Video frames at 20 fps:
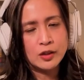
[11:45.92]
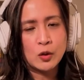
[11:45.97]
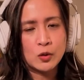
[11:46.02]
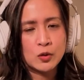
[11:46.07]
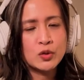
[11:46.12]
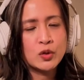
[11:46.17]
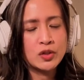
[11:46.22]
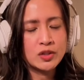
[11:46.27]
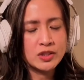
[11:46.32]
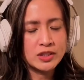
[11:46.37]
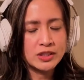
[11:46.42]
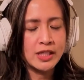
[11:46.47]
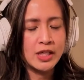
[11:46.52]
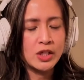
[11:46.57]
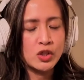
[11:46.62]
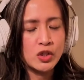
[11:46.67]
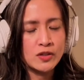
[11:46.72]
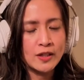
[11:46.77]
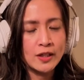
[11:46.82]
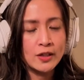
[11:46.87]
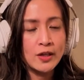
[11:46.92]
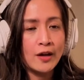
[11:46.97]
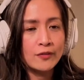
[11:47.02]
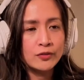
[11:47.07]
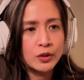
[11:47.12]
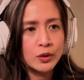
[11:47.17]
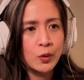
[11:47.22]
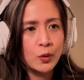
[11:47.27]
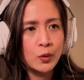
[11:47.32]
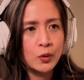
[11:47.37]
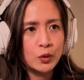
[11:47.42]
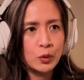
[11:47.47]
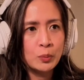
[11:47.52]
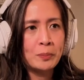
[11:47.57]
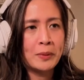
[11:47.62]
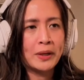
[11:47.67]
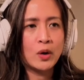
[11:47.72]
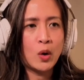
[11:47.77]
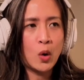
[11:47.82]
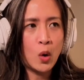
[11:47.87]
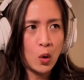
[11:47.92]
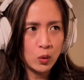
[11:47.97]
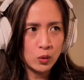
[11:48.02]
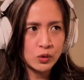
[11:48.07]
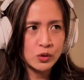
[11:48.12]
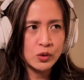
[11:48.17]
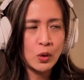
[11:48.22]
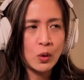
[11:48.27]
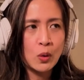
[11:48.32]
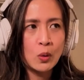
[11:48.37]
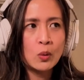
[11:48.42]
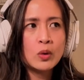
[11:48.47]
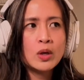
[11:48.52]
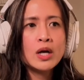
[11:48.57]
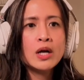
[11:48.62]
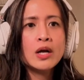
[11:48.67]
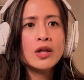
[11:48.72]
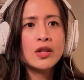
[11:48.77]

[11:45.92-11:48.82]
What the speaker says: certain stages that you have to go through, but also